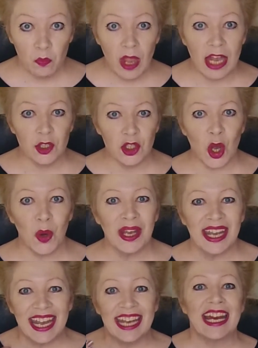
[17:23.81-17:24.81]
and so
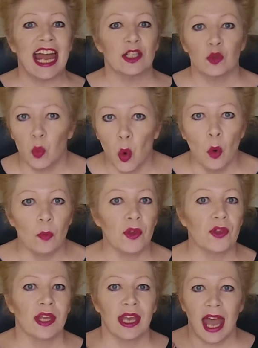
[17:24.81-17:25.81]
it adds
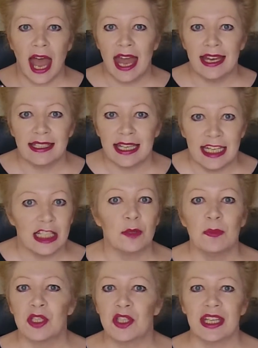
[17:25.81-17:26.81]
warmth and
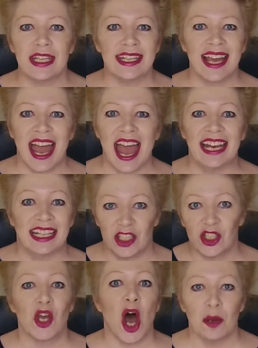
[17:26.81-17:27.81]
intimacy and
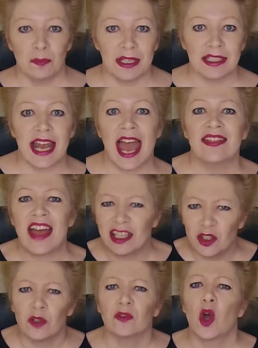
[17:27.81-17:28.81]
excitement and
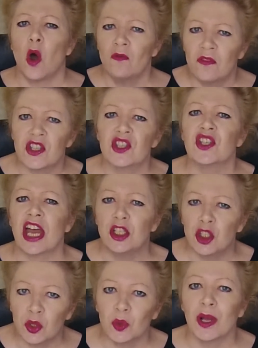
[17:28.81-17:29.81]
that sort of
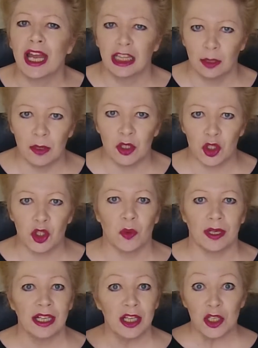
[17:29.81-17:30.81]
conversational element to
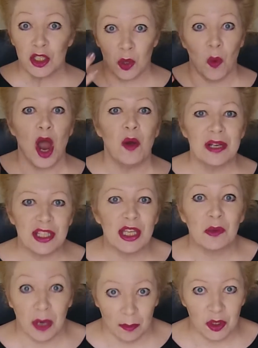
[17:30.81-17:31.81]
it. So I always
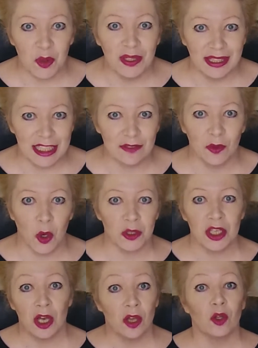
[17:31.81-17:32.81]
think when I'm doing these
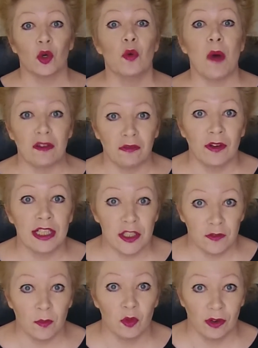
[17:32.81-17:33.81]
vlogs that all my friends
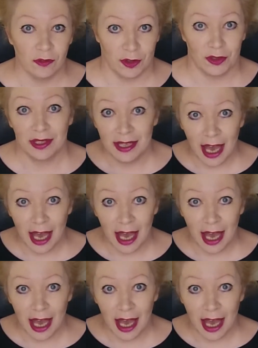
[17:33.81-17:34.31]
from Griffith